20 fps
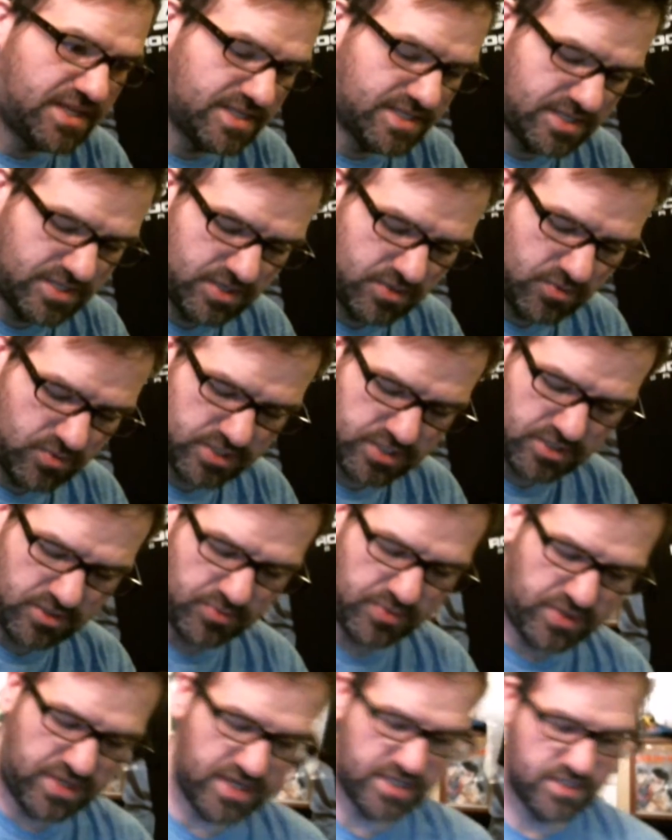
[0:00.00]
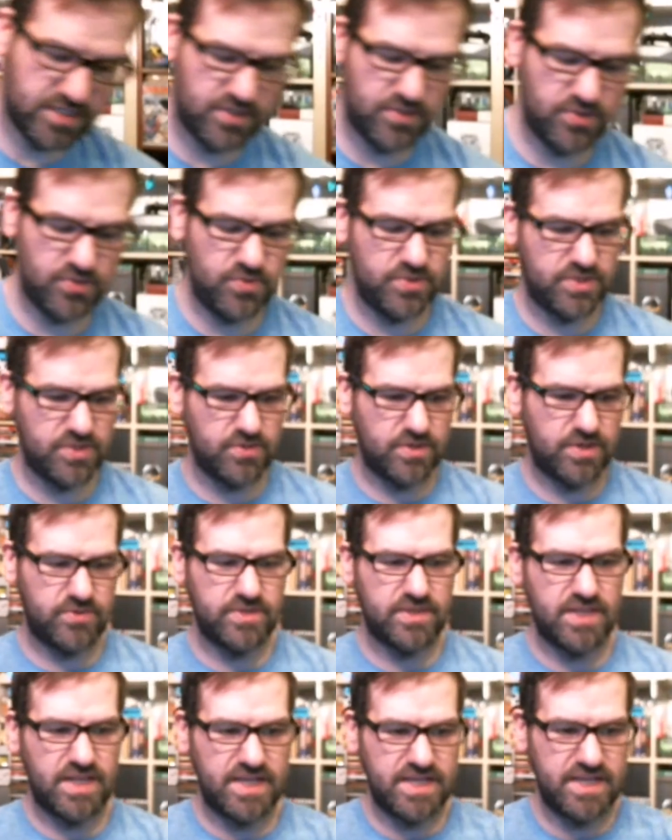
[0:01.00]
this on the original PS2, so I was
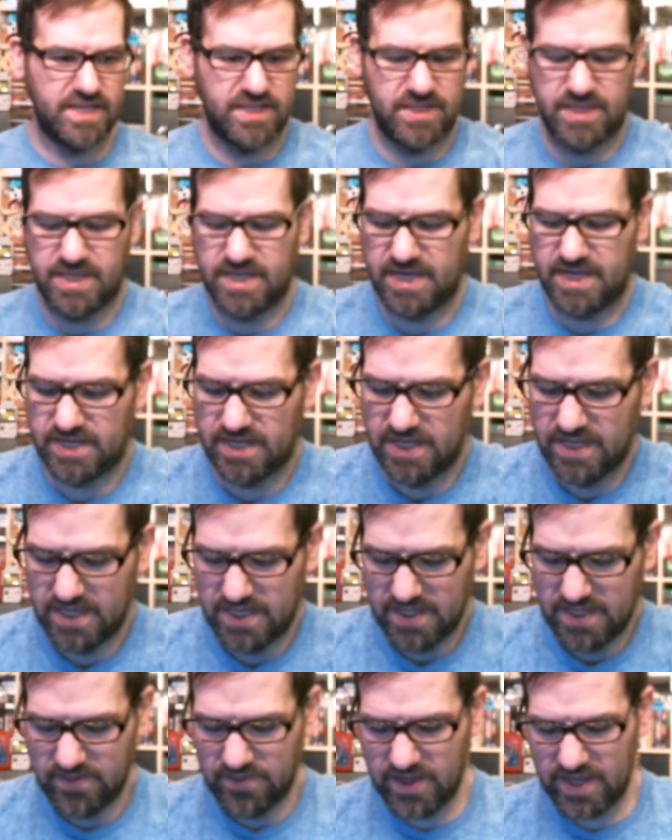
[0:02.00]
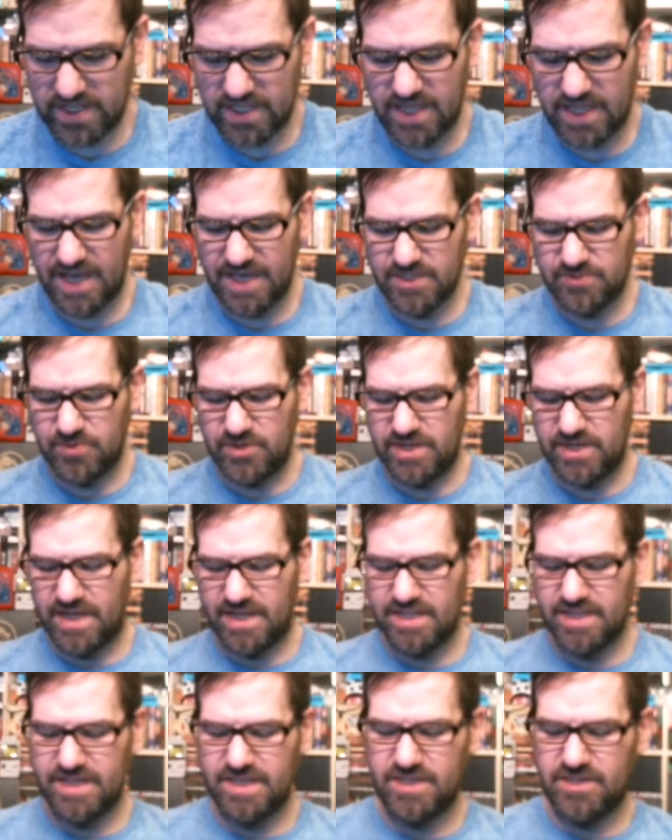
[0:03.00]
glad to get that. Then, last but
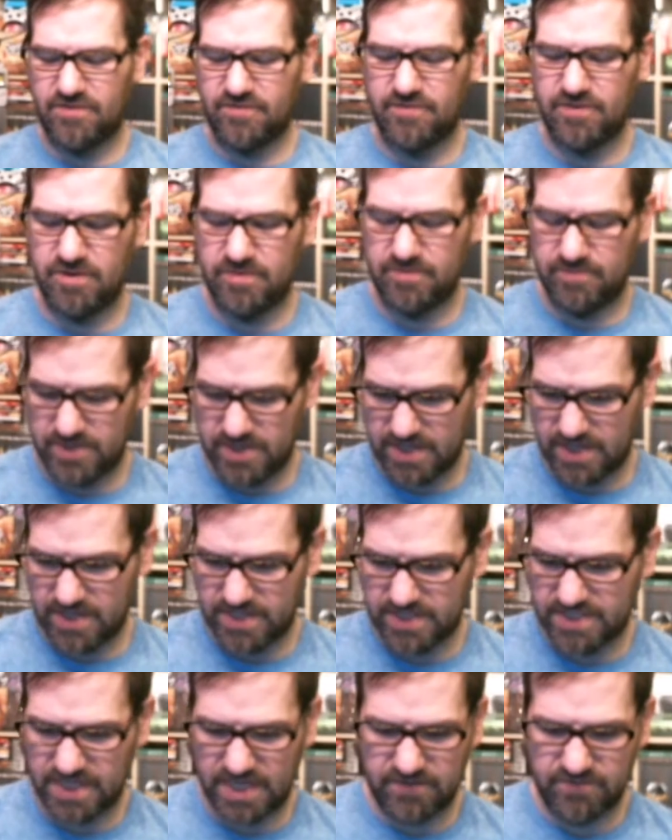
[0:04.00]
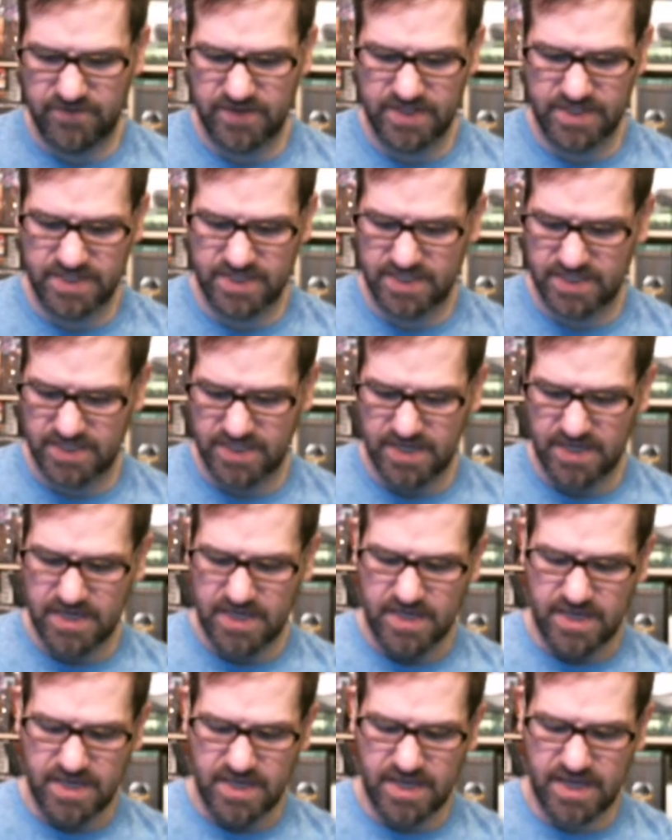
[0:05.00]
not least, from St. Vincent's,
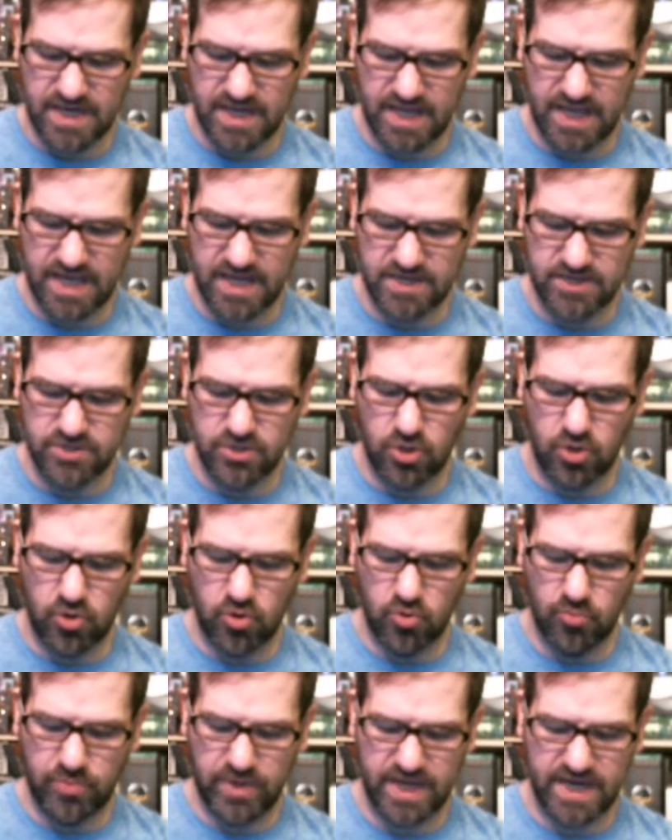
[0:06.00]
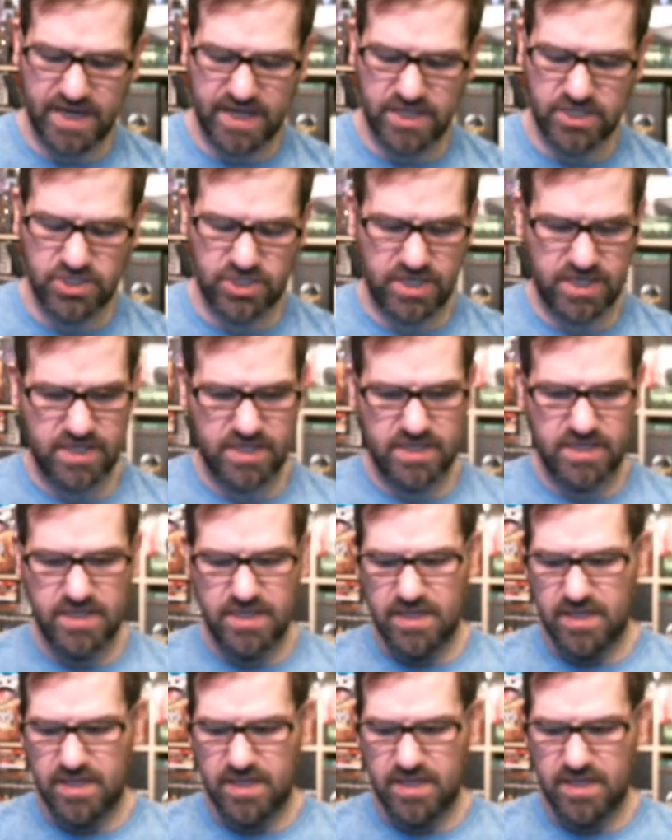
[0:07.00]
it had no packaging.